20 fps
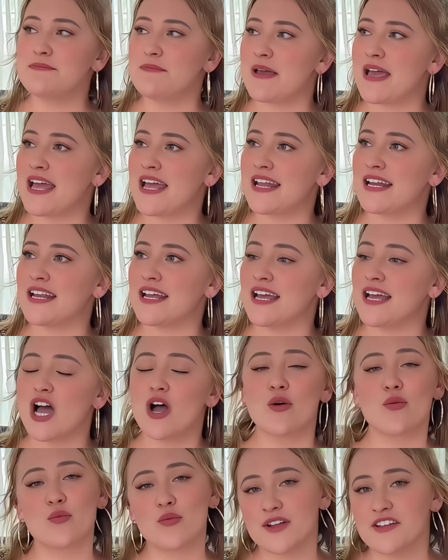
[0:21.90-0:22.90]
been
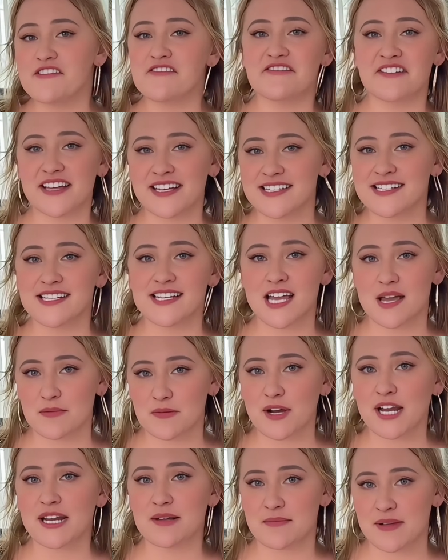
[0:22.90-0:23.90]
a real fancy
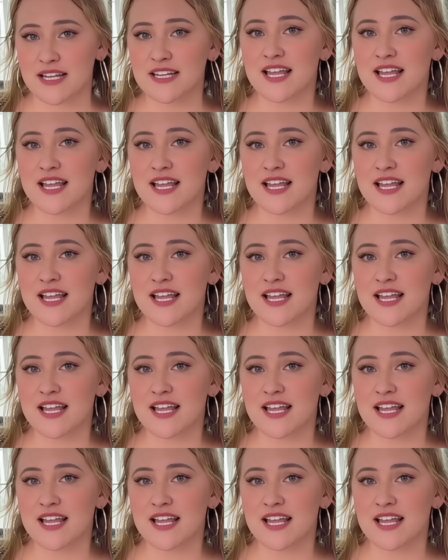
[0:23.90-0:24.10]
upgrade in my